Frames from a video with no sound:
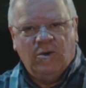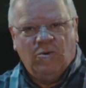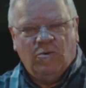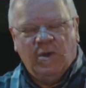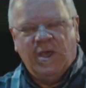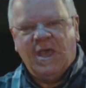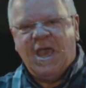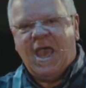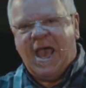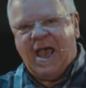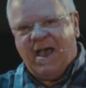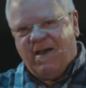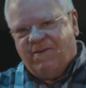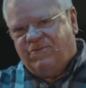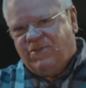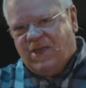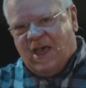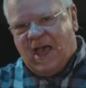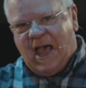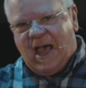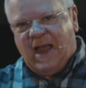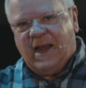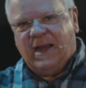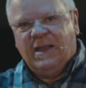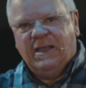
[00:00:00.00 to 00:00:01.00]
We have
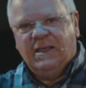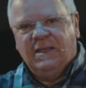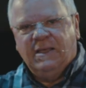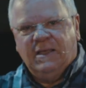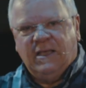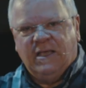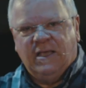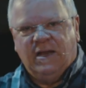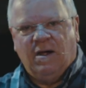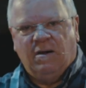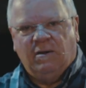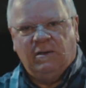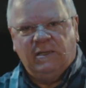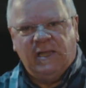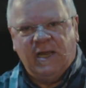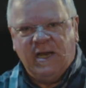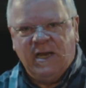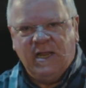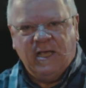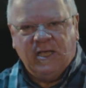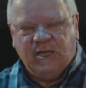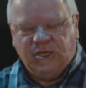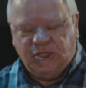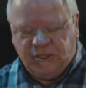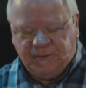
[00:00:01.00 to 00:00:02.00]
that in our
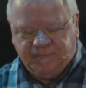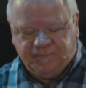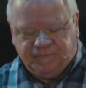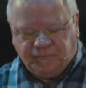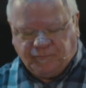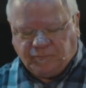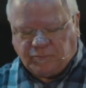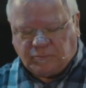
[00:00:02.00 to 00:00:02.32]
lineage.